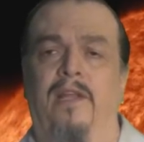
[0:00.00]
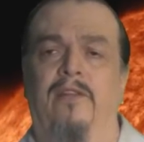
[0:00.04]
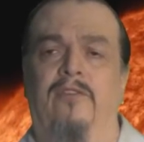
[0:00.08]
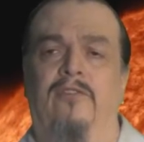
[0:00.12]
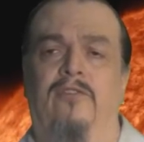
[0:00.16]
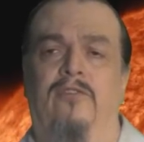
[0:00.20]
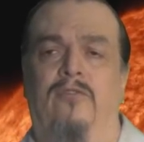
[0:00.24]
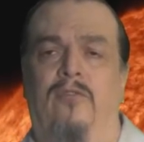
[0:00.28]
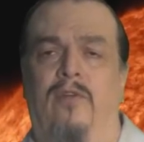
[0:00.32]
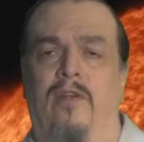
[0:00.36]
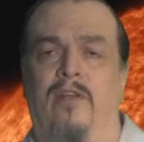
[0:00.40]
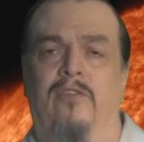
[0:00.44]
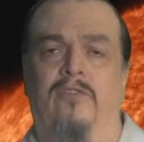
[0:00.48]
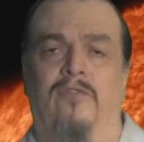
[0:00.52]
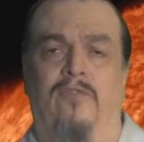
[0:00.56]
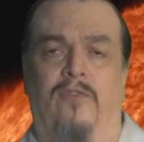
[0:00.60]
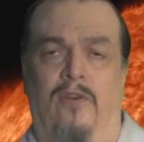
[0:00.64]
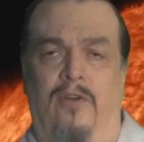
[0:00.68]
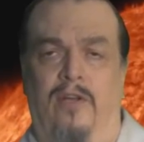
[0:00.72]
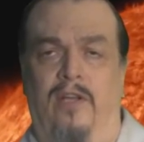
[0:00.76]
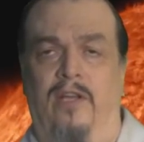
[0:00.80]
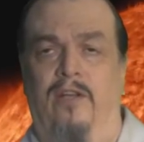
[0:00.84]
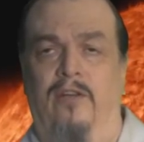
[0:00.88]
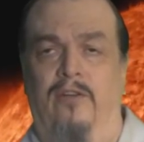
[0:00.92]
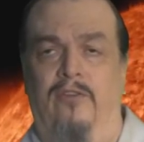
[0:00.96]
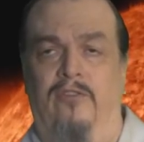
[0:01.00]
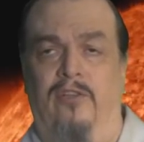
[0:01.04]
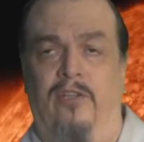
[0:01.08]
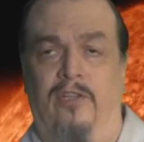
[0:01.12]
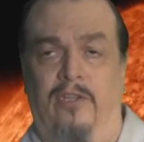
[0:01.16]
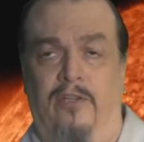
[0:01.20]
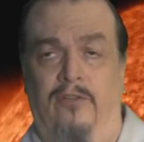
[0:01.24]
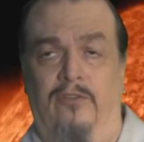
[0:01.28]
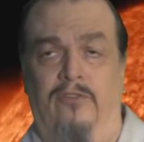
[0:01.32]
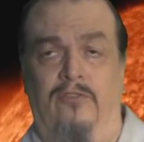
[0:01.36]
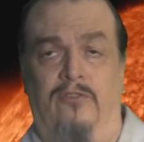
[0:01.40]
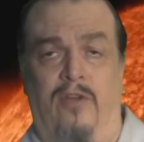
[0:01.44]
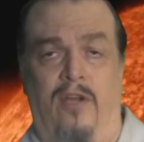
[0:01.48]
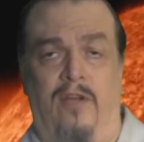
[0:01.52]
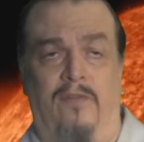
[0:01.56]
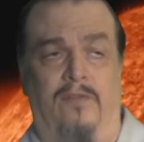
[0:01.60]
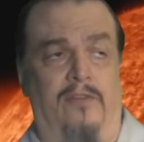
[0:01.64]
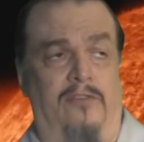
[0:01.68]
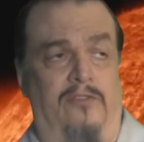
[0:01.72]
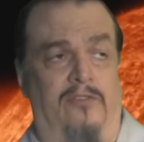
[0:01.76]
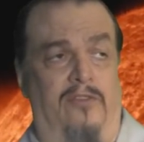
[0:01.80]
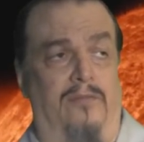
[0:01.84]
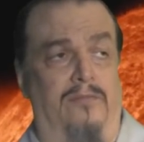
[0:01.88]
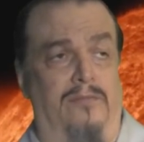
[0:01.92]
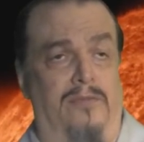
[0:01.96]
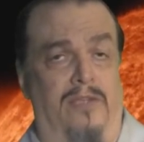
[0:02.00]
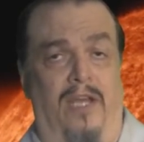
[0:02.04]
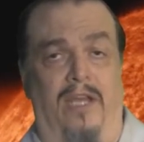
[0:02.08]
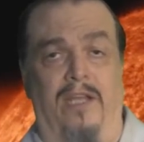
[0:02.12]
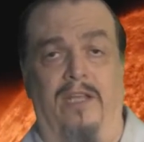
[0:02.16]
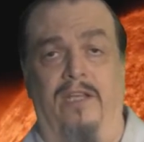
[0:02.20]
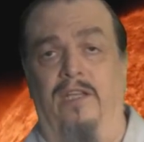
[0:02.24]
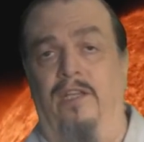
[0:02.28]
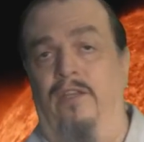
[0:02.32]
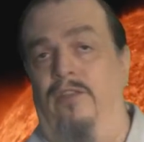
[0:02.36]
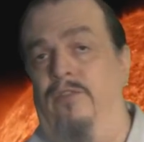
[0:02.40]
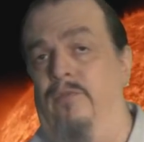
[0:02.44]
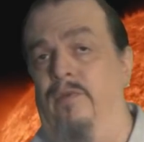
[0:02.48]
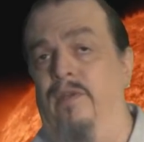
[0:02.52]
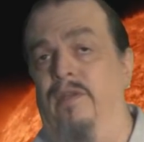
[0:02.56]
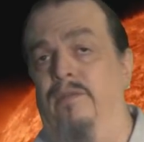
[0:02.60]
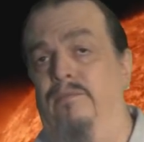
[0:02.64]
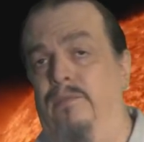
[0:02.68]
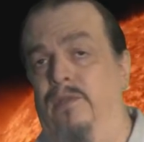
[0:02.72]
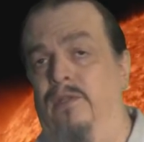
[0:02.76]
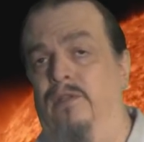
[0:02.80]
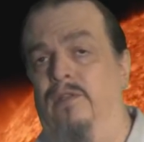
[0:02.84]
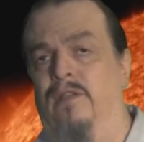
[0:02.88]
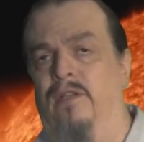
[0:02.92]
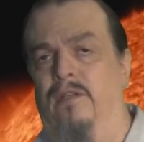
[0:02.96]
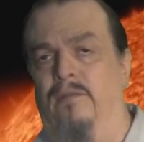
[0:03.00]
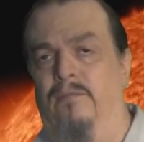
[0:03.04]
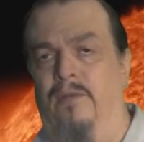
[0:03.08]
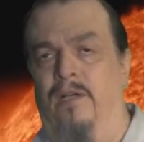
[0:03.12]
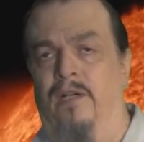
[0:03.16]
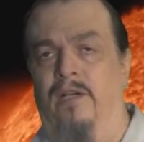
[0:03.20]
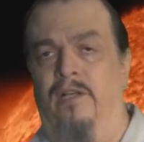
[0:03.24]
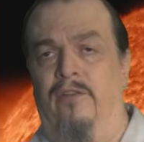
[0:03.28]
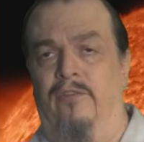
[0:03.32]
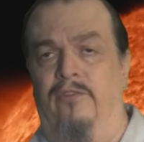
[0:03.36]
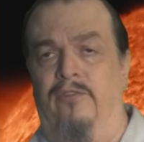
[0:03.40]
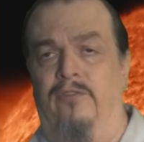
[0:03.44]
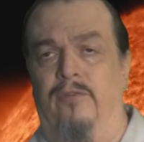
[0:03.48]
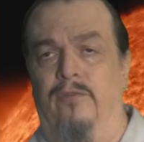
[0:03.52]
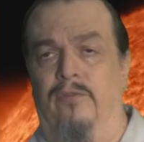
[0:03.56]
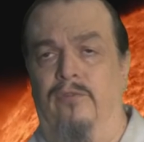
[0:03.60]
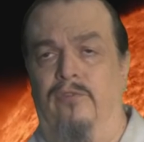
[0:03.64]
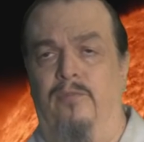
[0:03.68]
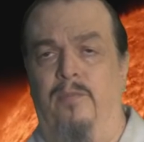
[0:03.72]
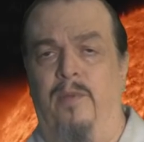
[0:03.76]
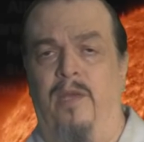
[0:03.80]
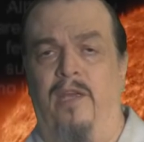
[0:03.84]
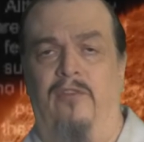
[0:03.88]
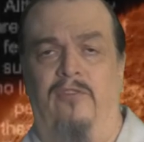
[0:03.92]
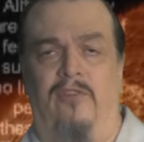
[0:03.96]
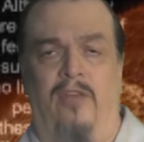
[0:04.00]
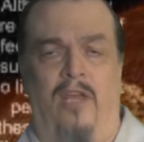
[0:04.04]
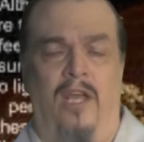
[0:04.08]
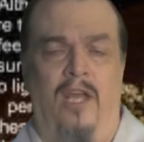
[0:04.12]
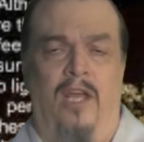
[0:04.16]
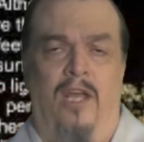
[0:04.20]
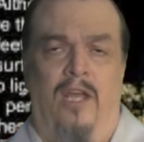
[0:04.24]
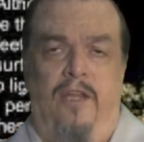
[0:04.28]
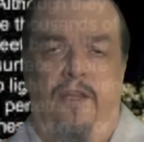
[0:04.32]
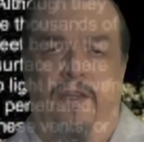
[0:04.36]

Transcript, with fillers: plants transfer energy that has traveled some 93 million miles through space.